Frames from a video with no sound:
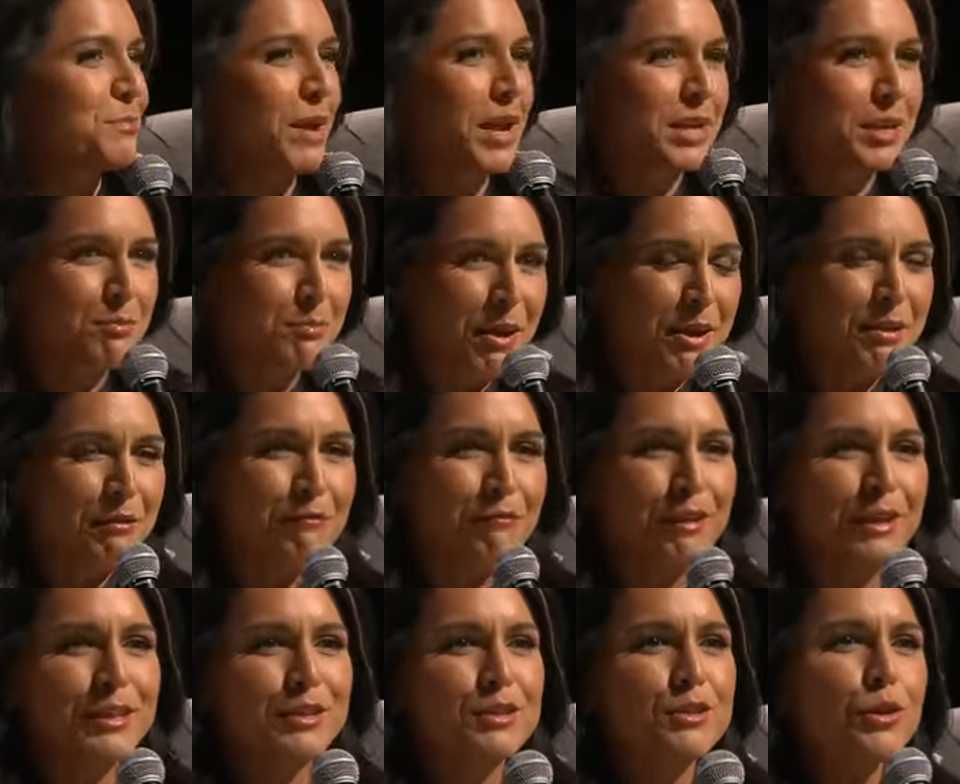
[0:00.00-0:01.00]
my independent
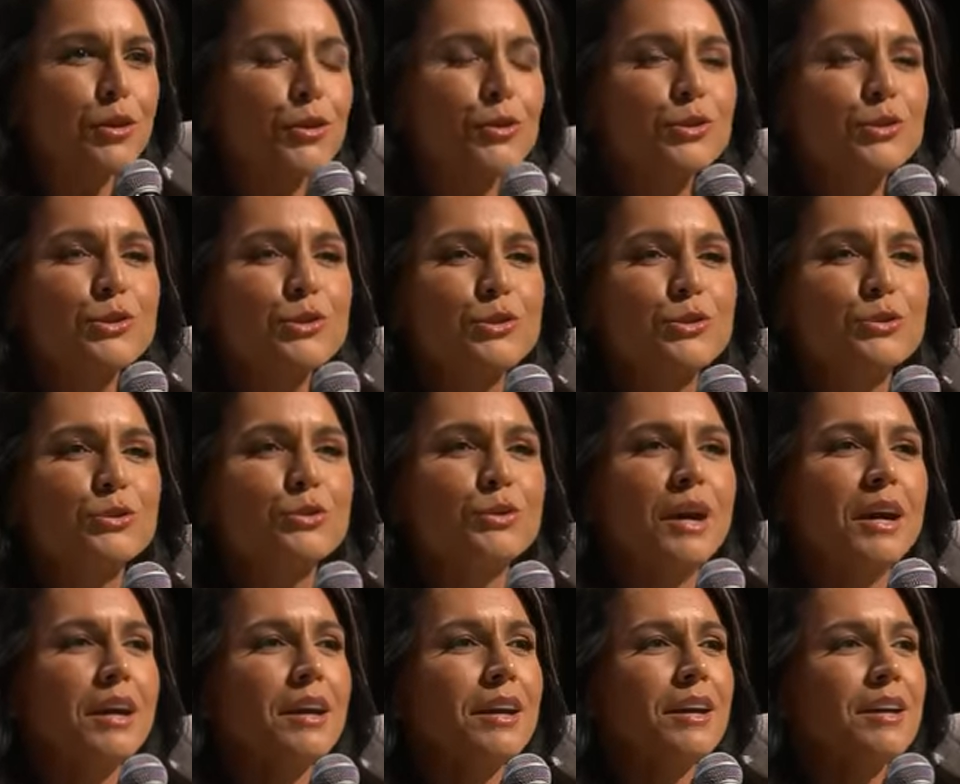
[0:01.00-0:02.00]
friends, those who
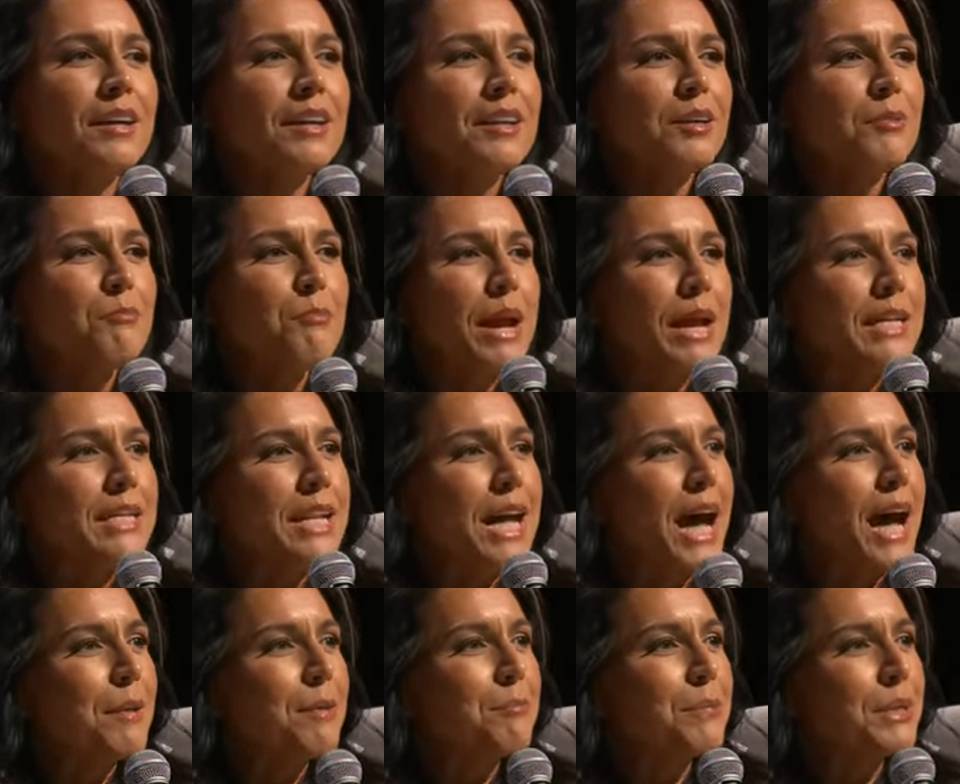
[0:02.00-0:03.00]
may
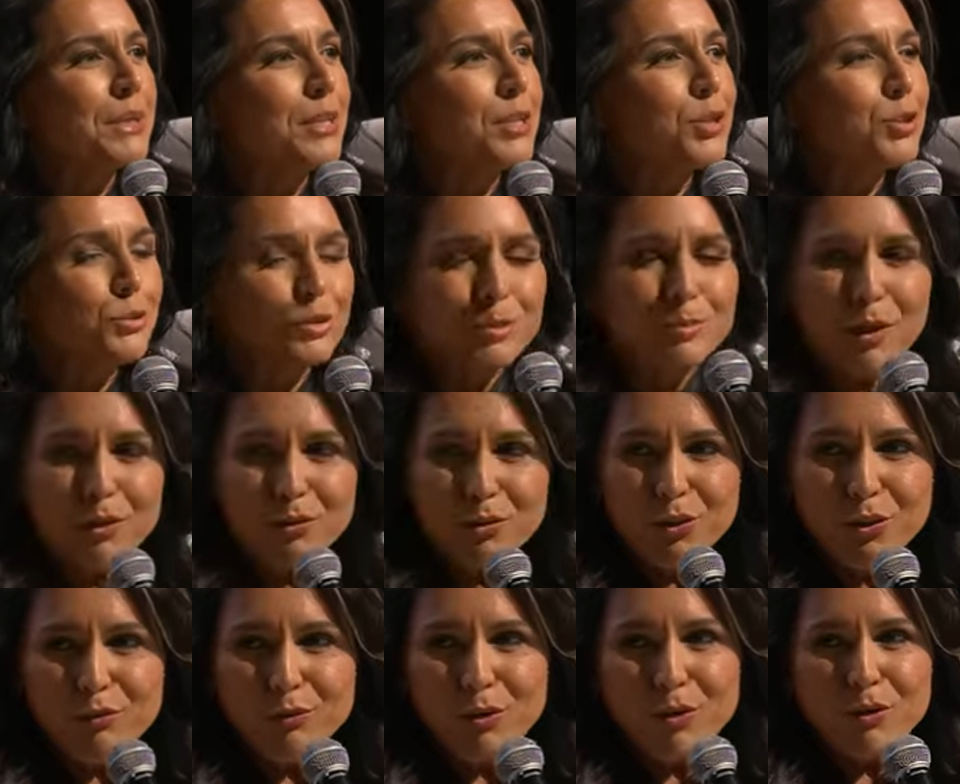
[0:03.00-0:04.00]
not be sure about who
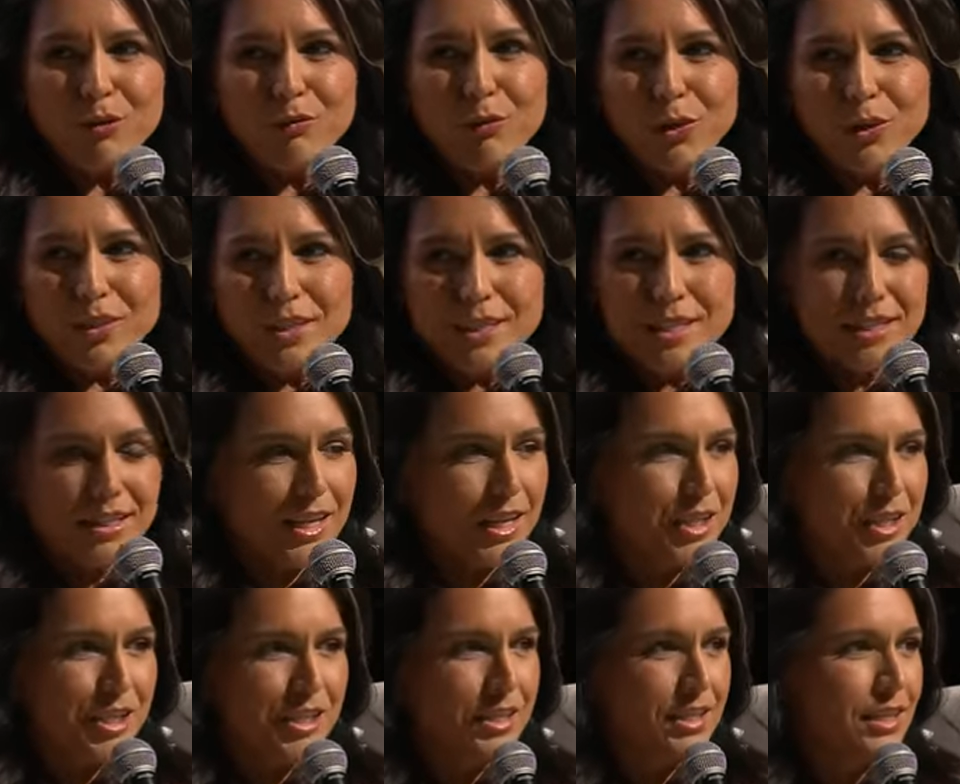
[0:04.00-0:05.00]
they're voting for in this
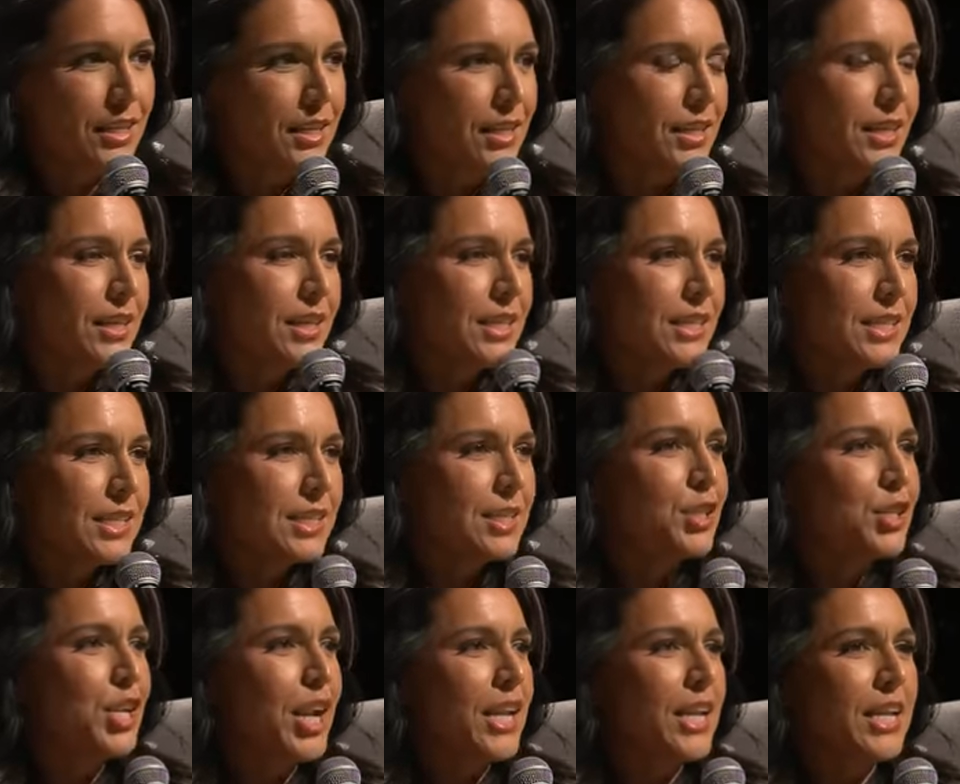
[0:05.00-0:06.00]
election. Dick
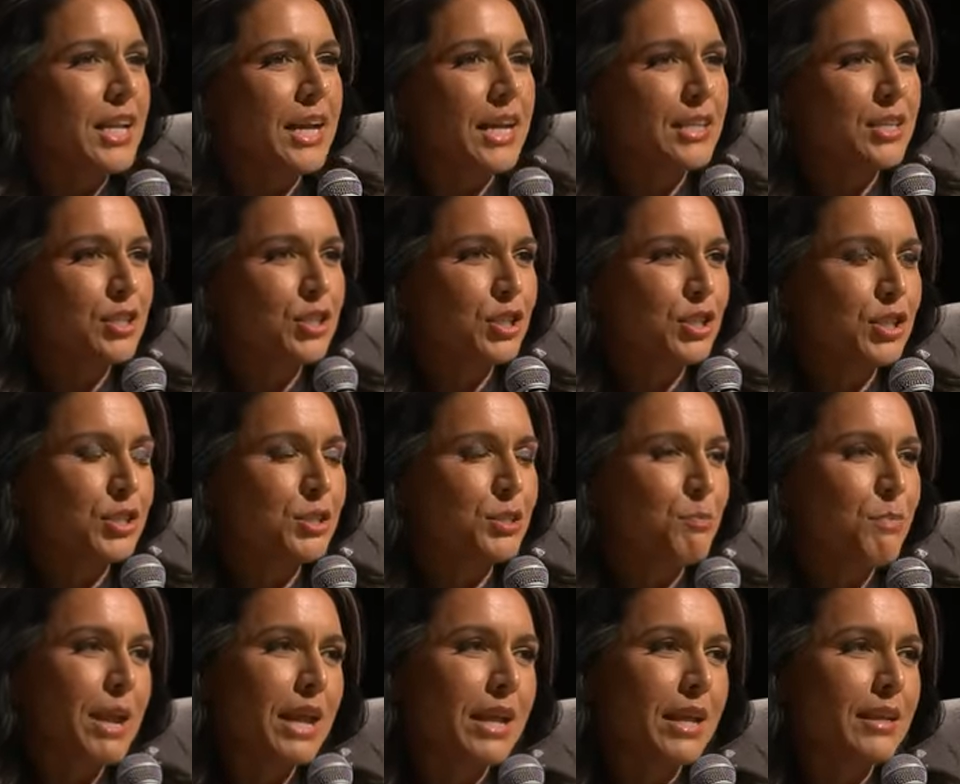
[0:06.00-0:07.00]
Cheney has just
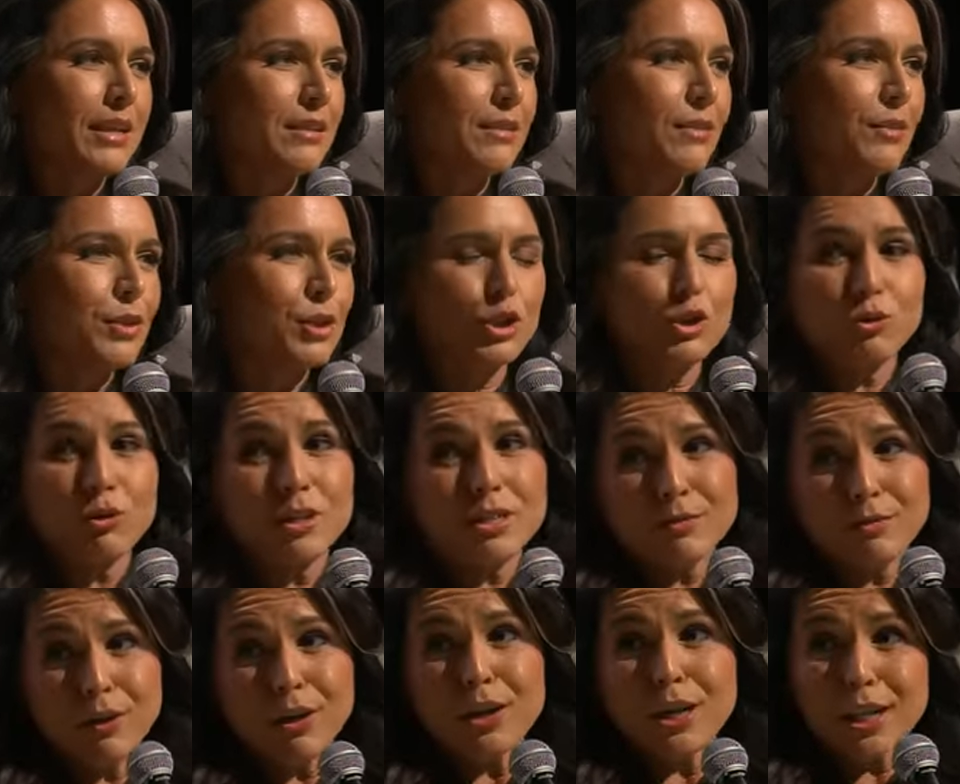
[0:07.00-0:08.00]
made the choice
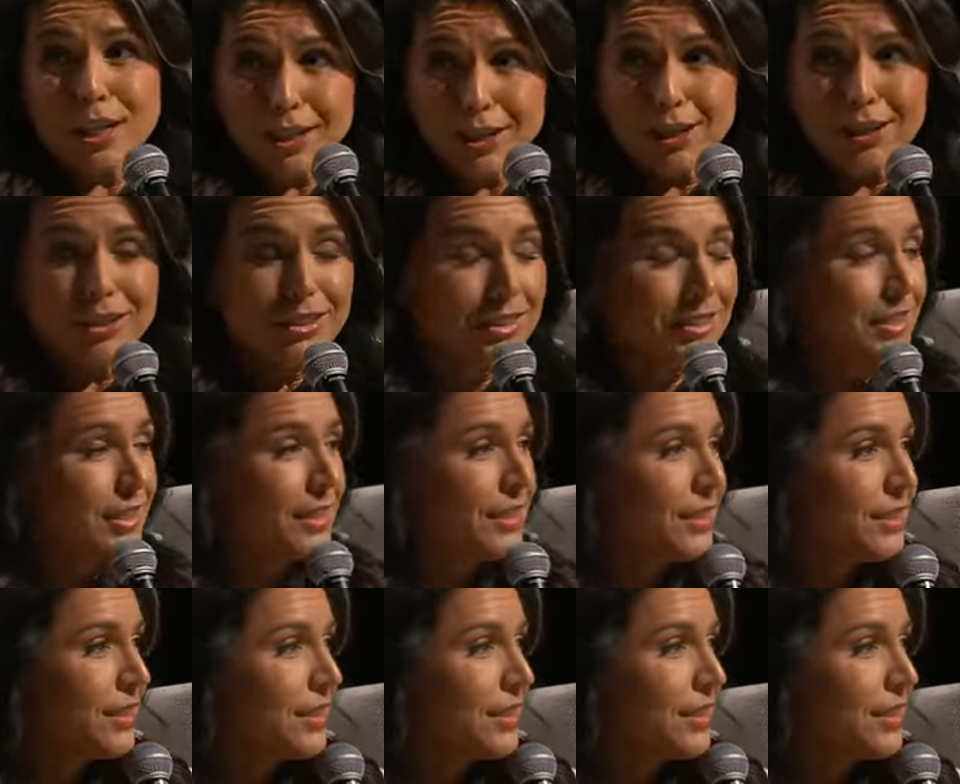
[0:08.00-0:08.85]
very clear.